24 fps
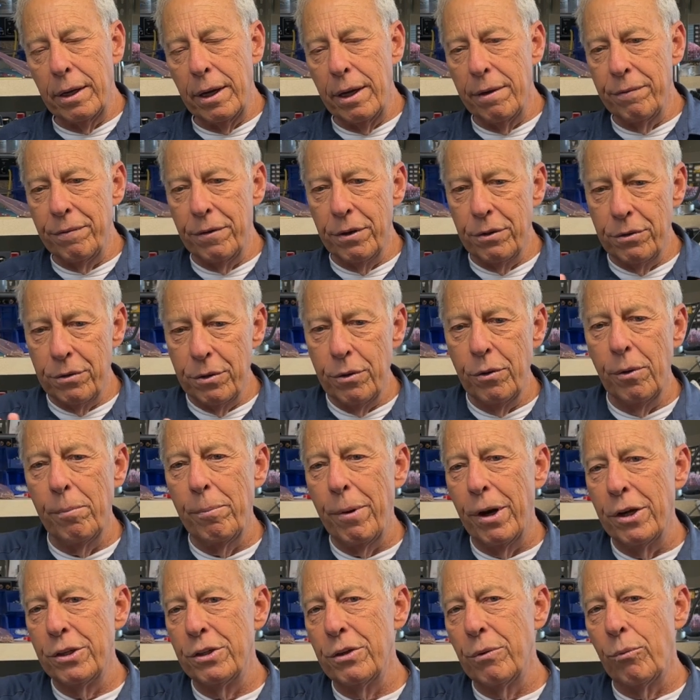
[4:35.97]
if you do a
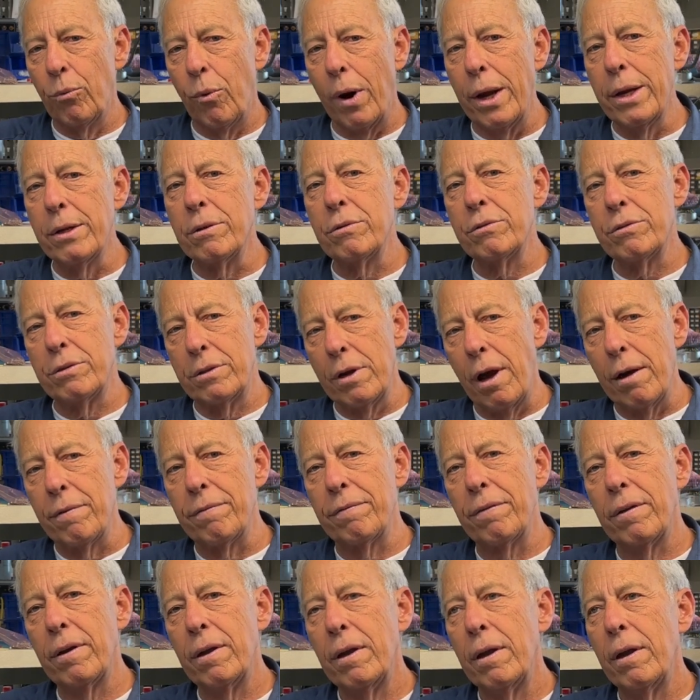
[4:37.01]
bunch of right stuff.